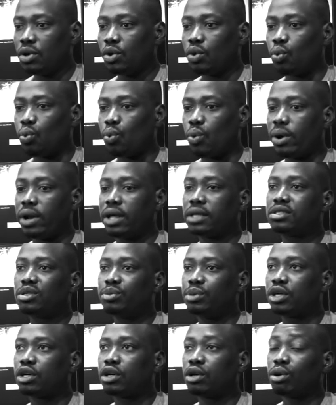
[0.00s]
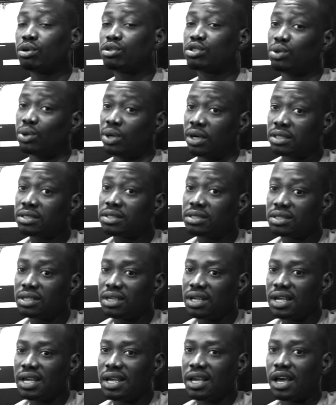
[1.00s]
wanted to be close to us
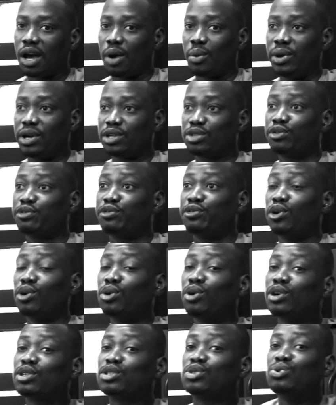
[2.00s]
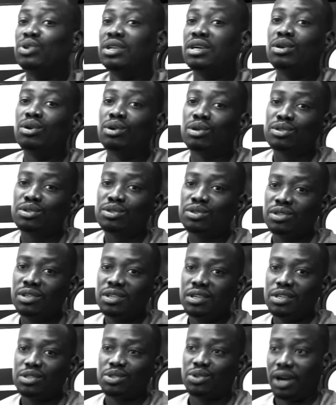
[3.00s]
and wanted to follow us to Lagos,
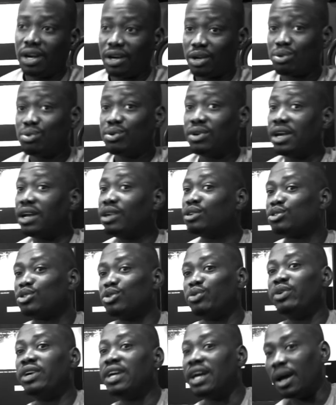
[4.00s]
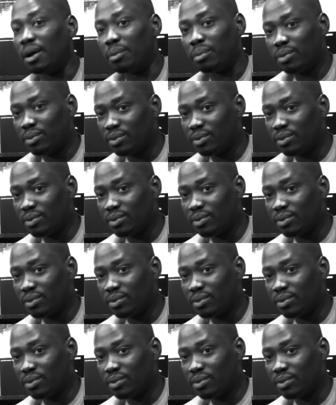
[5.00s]
so that they could get into Rehab